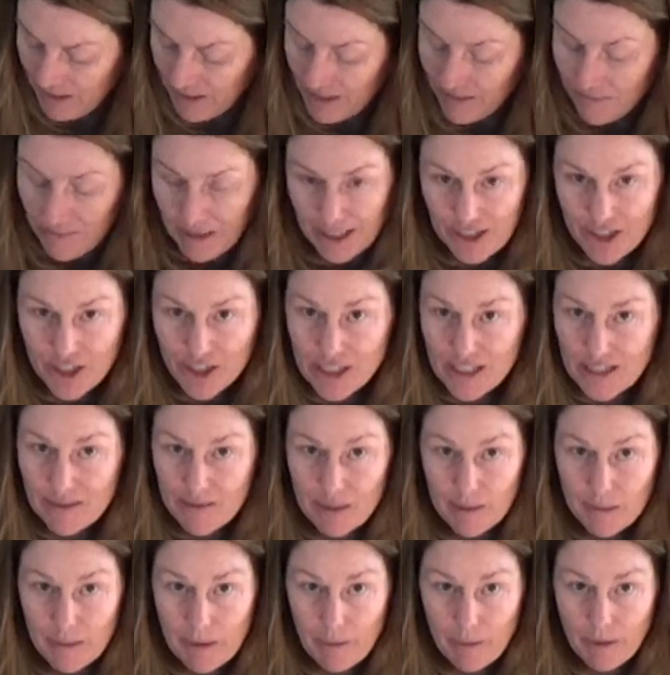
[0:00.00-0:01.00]
but it just
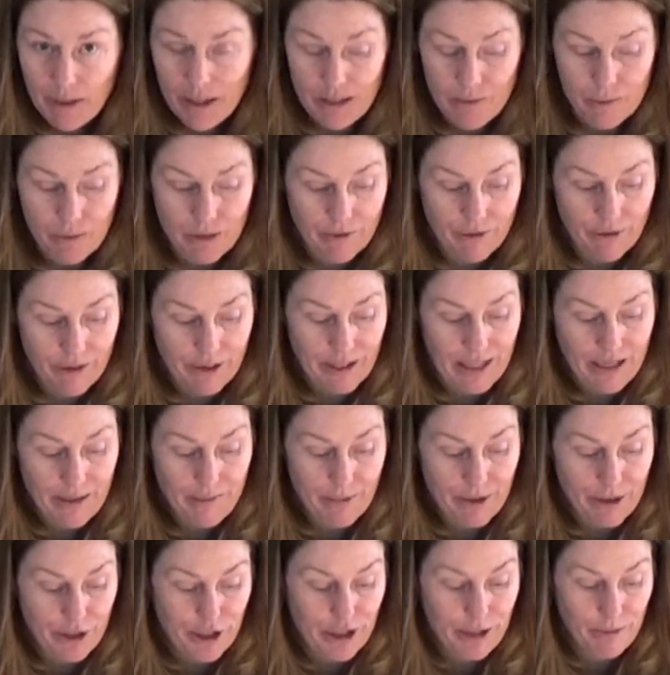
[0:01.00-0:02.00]
seems to be working well for them.
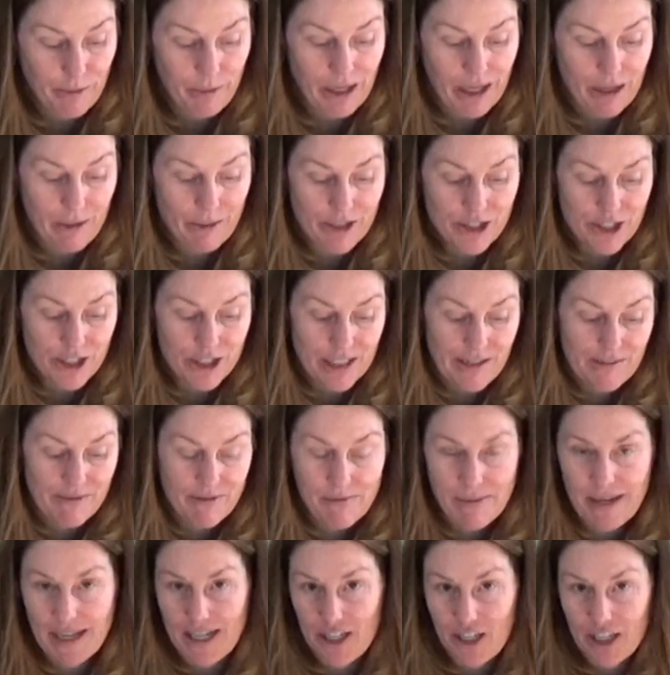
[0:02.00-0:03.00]
And you know, we always just have to
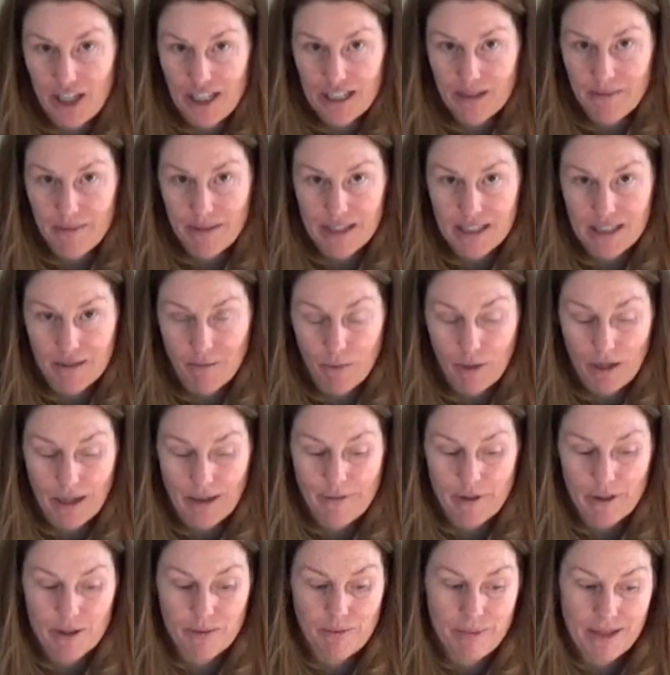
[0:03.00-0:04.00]
make adjustments on
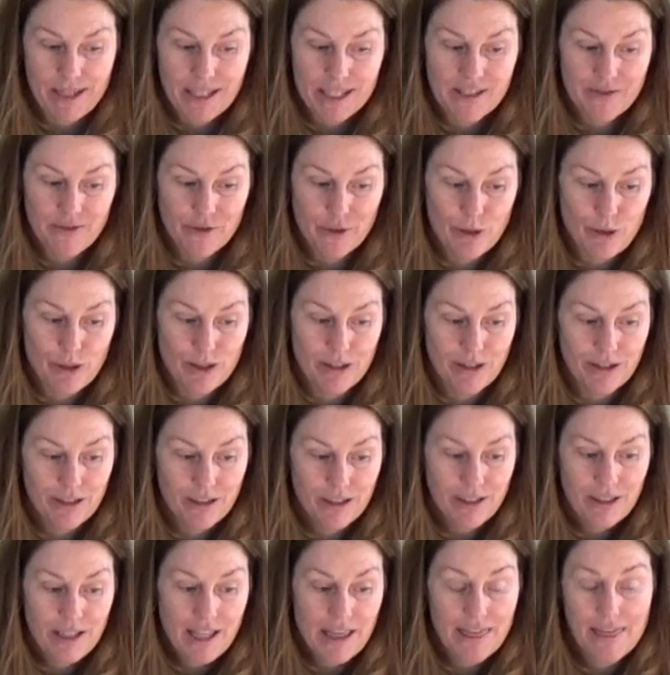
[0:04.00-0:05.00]
whatever's best for
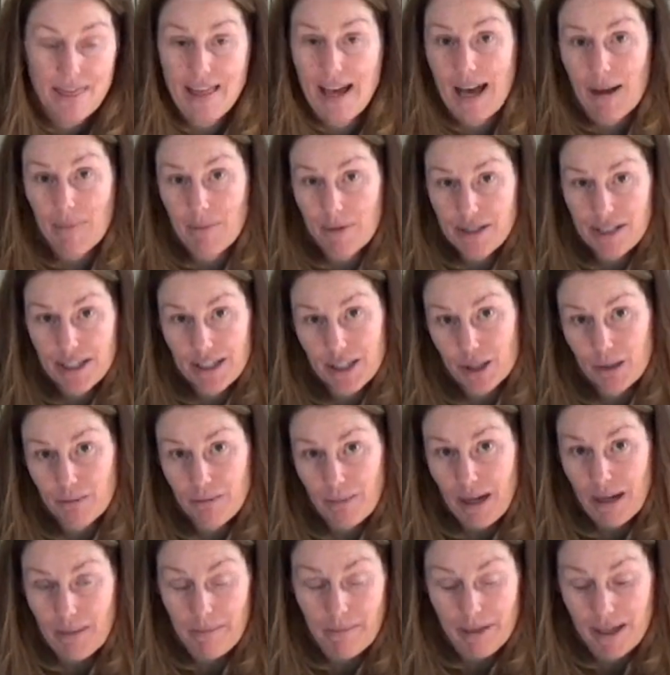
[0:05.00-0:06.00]
that particular
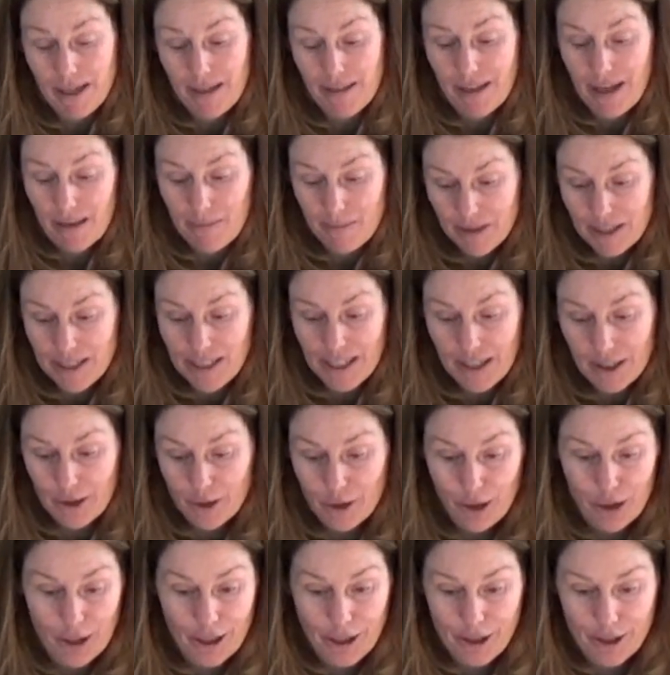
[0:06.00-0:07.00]
puppy and that particular
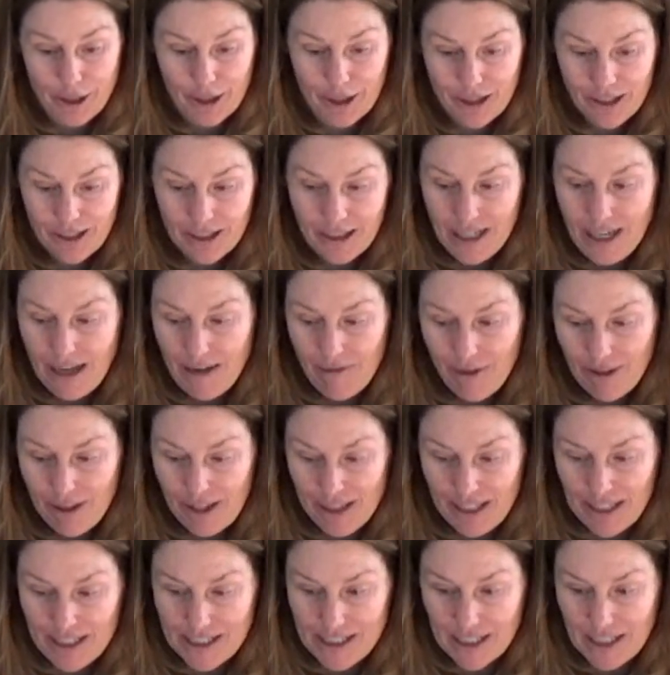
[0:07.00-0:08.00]
litter.
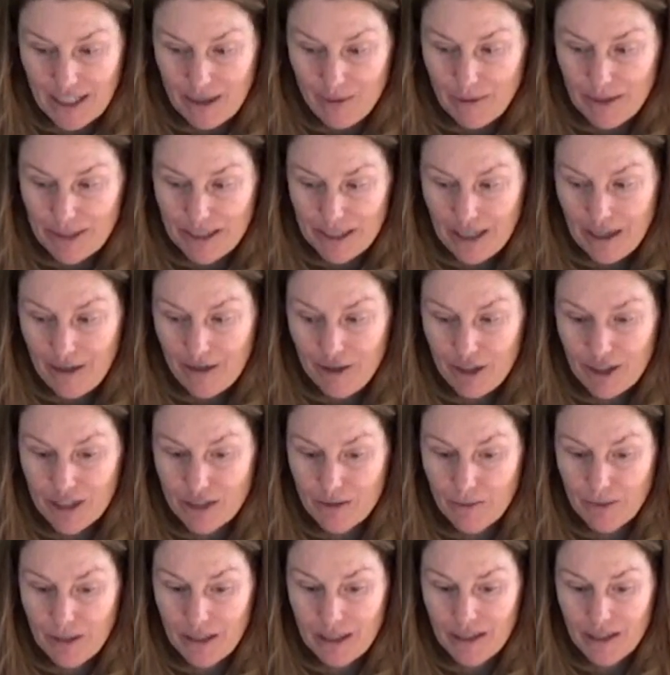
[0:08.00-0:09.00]
Everything doesn't always go just
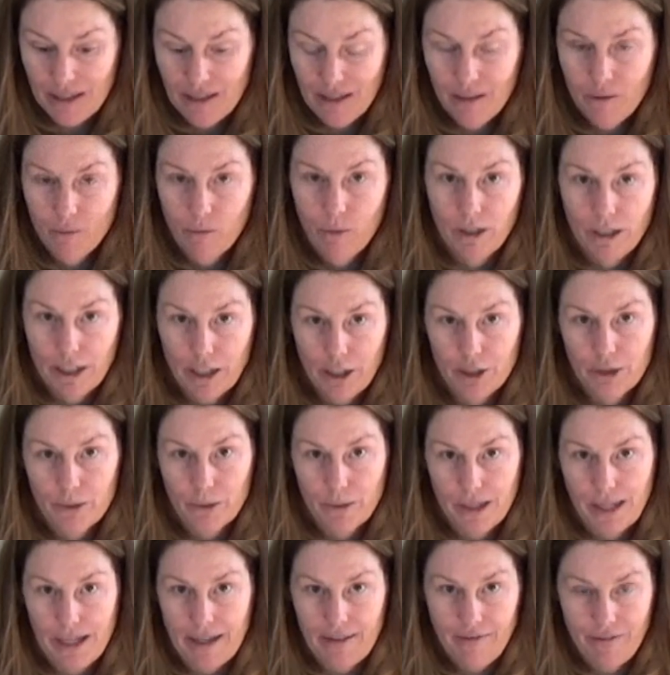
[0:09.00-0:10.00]
with well, here's
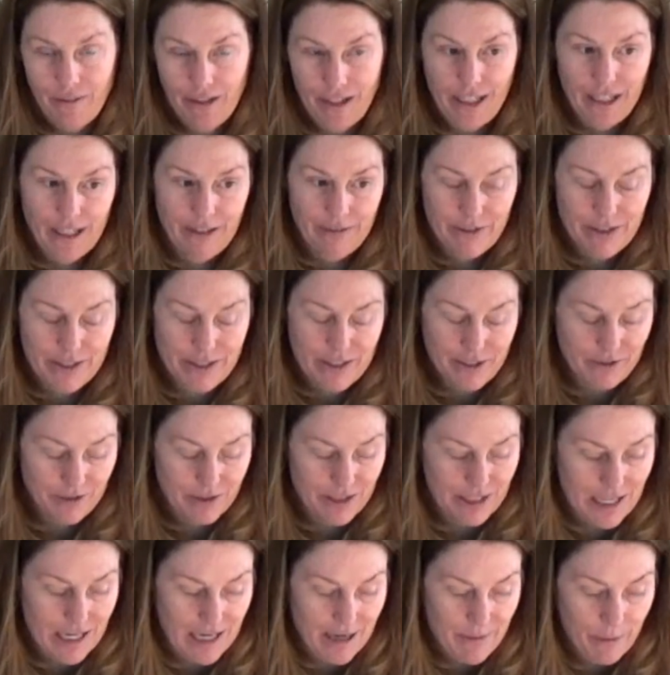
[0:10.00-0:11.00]
what I feed every single
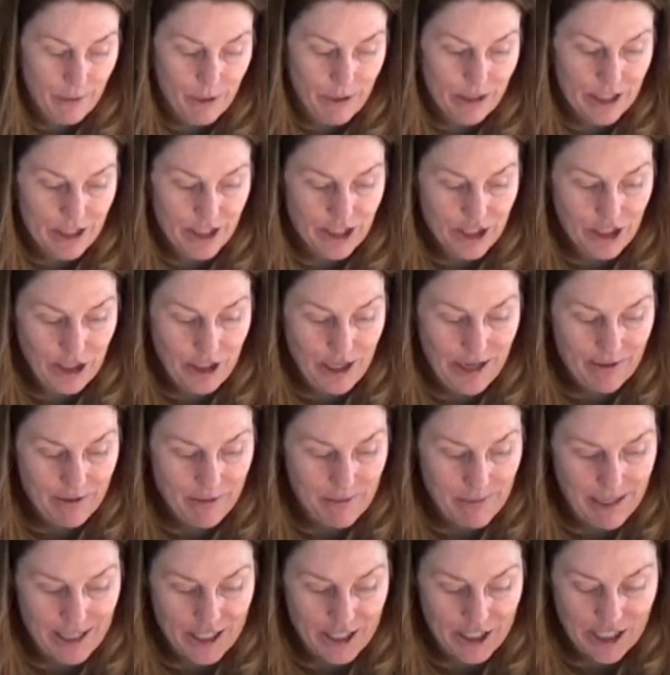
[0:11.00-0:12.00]
time, which you have to
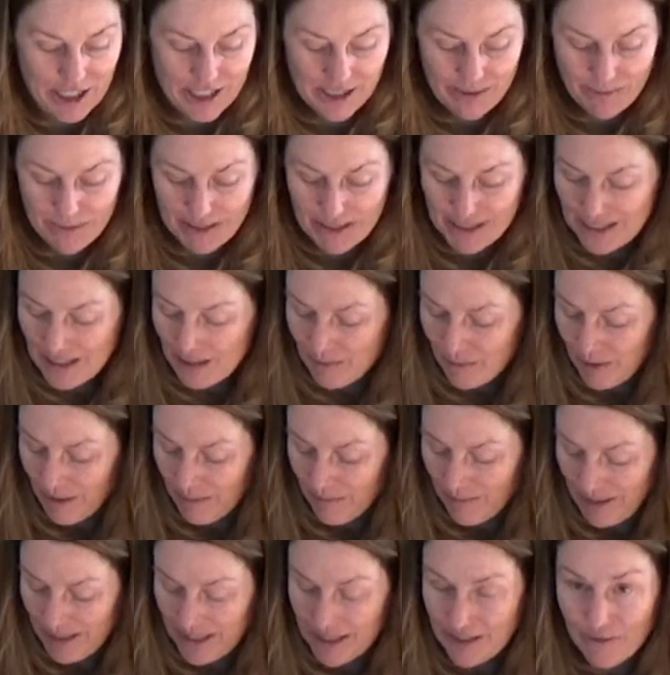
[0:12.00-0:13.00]
make adjustments that work
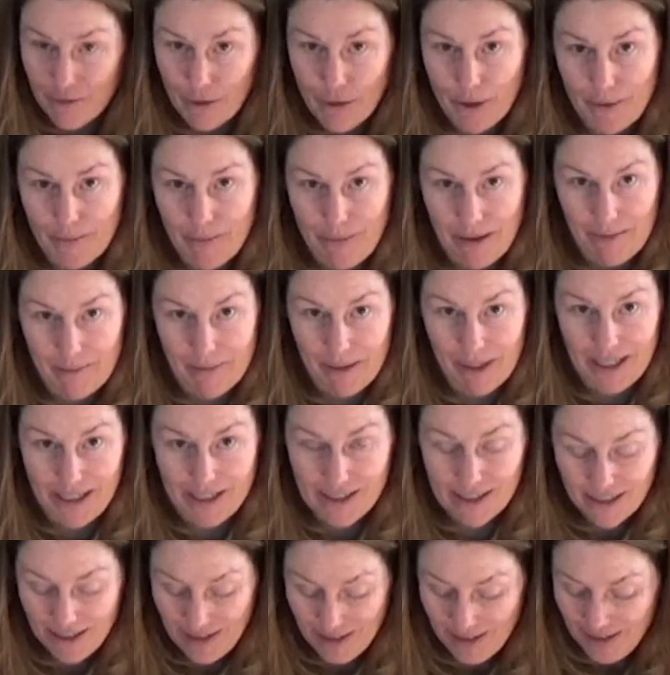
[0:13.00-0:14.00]
best for the
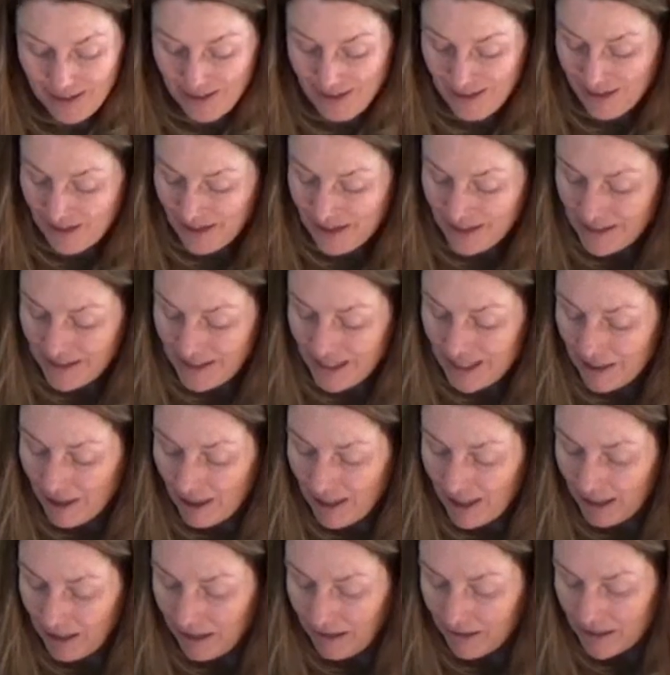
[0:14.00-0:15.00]
puppies. Because their
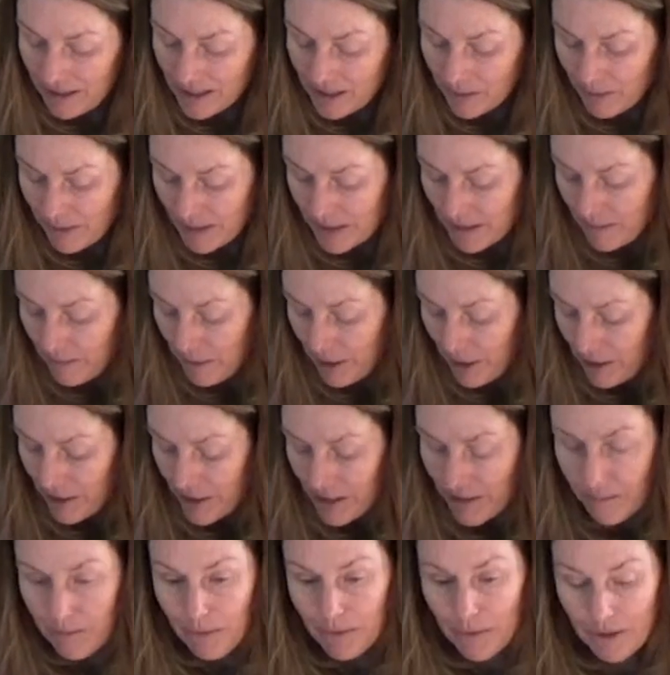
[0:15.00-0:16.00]
health is what's most
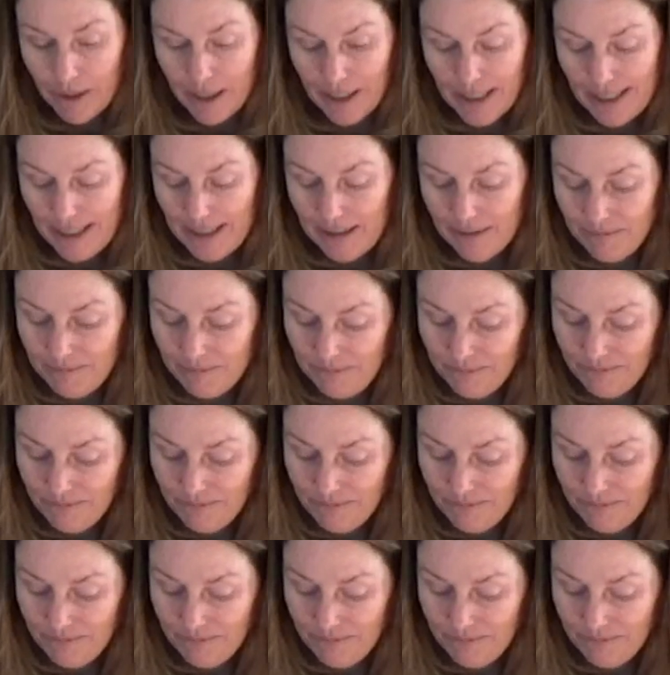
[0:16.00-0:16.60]
important.